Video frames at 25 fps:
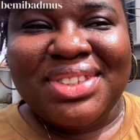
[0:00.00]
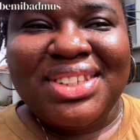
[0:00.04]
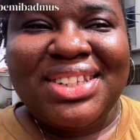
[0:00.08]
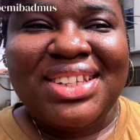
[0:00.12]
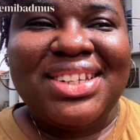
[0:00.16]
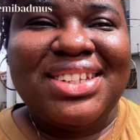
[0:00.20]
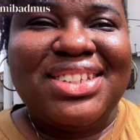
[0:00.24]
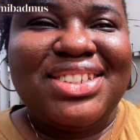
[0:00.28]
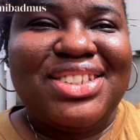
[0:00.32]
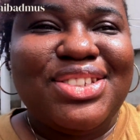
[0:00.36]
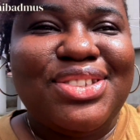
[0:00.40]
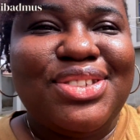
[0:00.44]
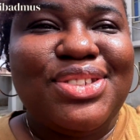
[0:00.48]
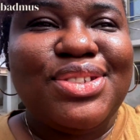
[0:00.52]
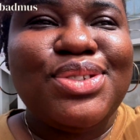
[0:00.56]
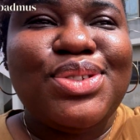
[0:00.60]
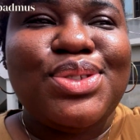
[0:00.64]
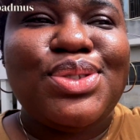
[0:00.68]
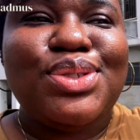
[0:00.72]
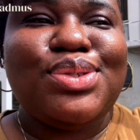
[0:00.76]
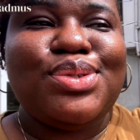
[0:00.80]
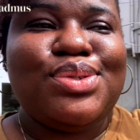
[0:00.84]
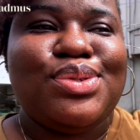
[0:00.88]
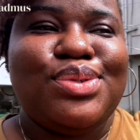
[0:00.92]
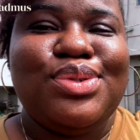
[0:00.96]
She's
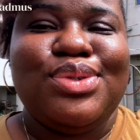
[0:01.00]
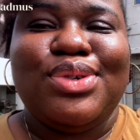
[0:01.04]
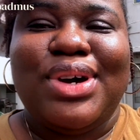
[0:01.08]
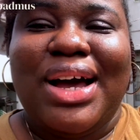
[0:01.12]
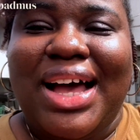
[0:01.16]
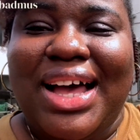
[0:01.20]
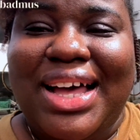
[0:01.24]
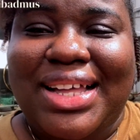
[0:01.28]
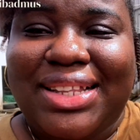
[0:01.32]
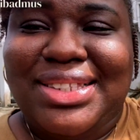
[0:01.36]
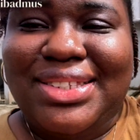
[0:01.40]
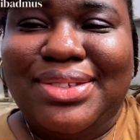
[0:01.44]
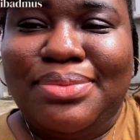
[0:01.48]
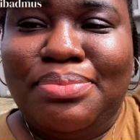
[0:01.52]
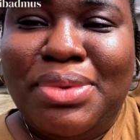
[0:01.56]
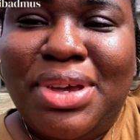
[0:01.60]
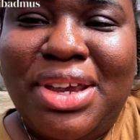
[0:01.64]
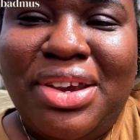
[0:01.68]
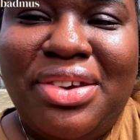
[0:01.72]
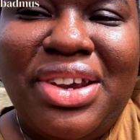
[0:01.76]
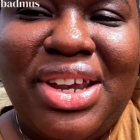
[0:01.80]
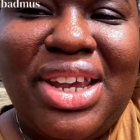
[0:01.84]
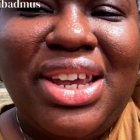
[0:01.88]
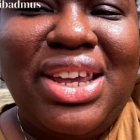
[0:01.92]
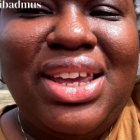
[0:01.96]
used to Auntie
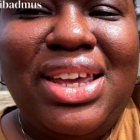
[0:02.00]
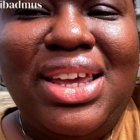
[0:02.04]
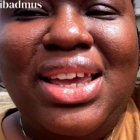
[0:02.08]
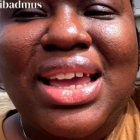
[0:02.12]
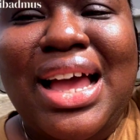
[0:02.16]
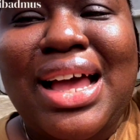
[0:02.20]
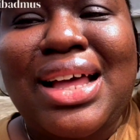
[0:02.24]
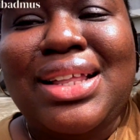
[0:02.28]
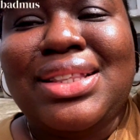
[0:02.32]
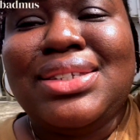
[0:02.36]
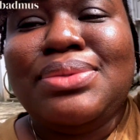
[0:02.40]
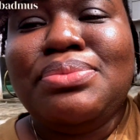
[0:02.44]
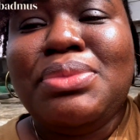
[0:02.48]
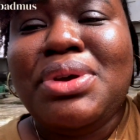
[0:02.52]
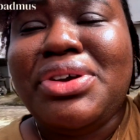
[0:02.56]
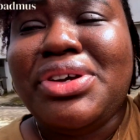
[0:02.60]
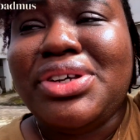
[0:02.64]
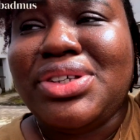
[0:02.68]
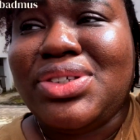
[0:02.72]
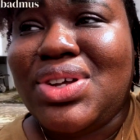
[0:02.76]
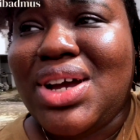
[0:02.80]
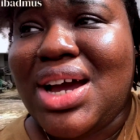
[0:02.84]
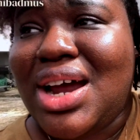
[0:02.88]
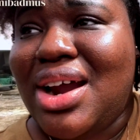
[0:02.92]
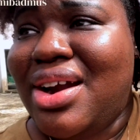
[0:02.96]
Mary. Auntie Mary is
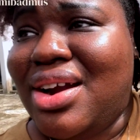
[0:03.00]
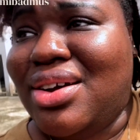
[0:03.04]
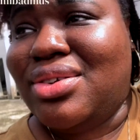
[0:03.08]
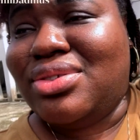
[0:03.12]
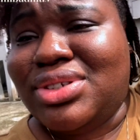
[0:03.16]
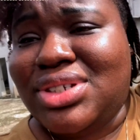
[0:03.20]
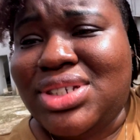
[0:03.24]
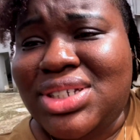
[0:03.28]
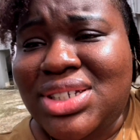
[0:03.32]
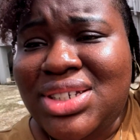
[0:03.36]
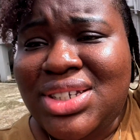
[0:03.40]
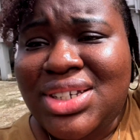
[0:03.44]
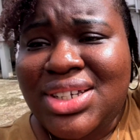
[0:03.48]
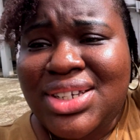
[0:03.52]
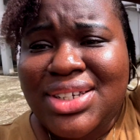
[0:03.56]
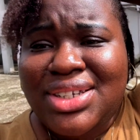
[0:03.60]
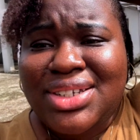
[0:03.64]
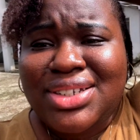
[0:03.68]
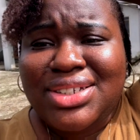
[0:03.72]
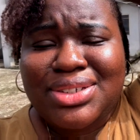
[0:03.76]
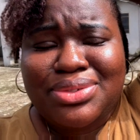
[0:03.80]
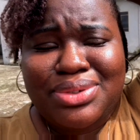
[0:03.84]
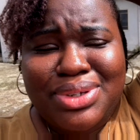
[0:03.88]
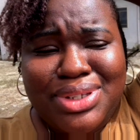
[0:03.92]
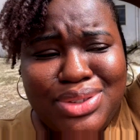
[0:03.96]
not around.
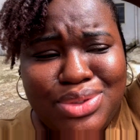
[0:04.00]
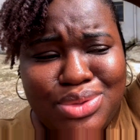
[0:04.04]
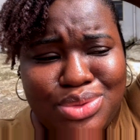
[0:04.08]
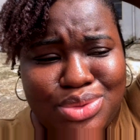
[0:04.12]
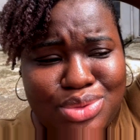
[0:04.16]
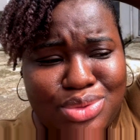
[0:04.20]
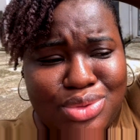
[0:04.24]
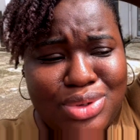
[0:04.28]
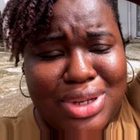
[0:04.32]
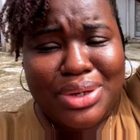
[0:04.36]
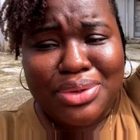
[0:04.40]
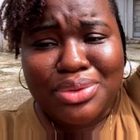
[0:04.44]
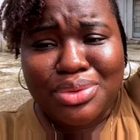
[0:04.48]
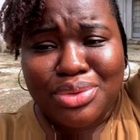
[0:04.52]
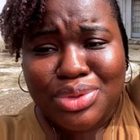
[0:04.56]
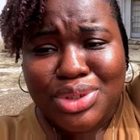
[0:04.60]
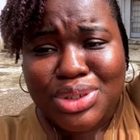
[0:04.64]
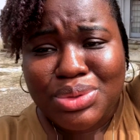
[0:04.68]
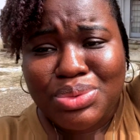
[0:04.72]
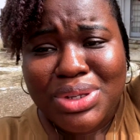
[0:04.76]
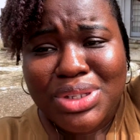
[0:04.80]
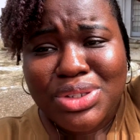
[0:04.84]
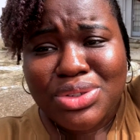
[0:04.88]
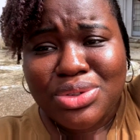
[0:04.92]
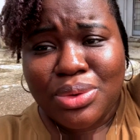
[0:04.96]
She went to, I don't know, she
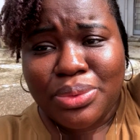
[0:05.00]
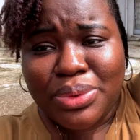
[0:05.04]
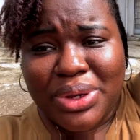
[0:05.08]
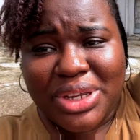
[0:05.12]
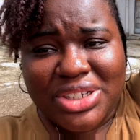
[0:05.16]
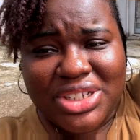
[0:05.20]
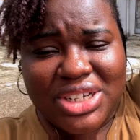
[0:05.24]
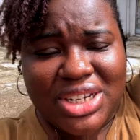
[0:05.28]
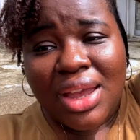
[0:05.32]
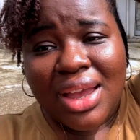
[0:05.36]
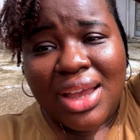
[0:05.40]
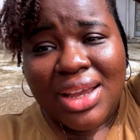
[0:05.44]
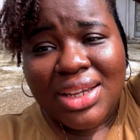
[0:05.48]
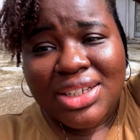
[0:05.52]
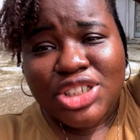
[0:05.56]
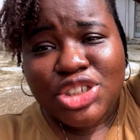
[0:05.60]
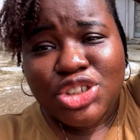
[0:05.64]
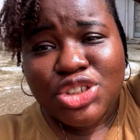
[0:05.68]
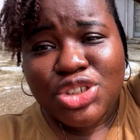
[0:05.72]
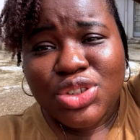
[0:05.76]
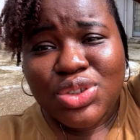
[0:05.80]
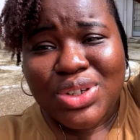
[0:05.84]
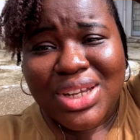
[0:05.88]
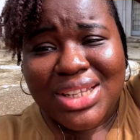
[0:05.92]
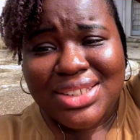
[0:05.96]
went somewhere. She's
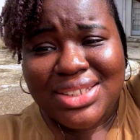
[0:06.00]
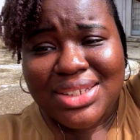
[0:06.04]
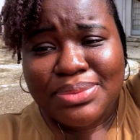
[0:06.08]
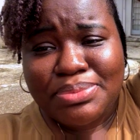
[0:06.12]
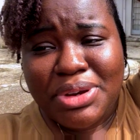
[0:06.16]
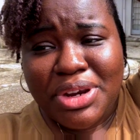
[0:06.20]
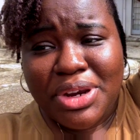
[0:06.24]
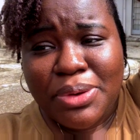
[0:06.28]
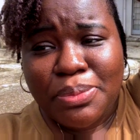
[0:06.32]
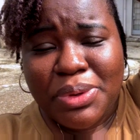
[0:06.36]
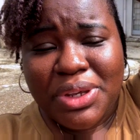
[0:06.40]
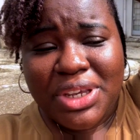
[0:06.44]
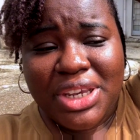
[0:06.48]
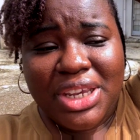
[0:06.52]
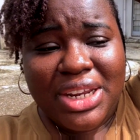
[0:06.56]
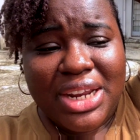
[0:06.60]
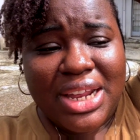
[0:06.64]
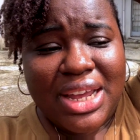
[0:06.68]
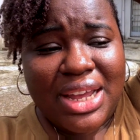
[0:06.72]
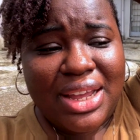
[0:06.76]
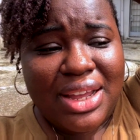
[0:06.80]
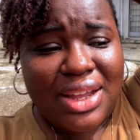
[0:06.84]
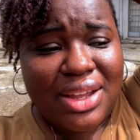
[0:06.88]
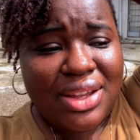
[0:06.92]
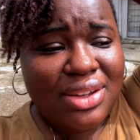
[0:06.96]
used to Auntie Mary picking
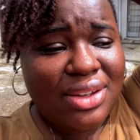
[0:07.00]
her.